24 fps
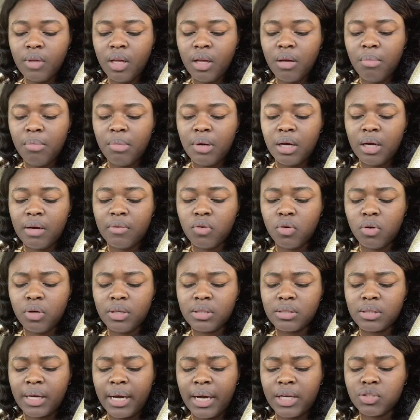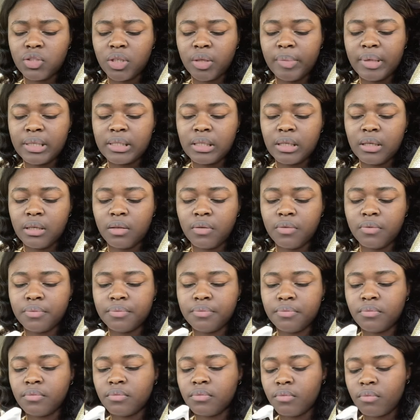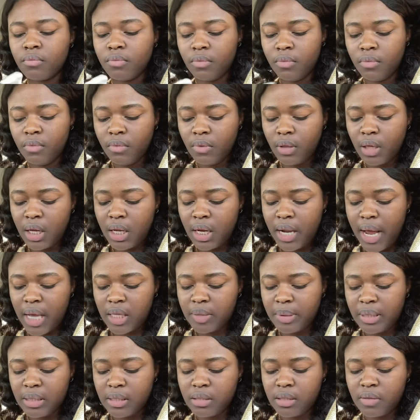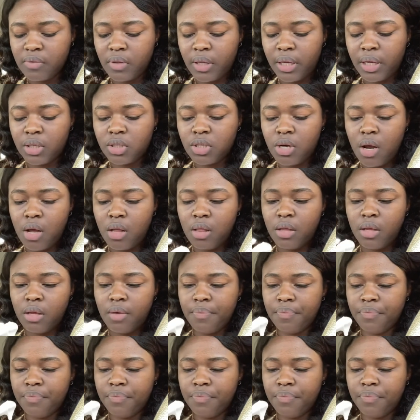But of course the ice cream itself and has pieces of like chocolate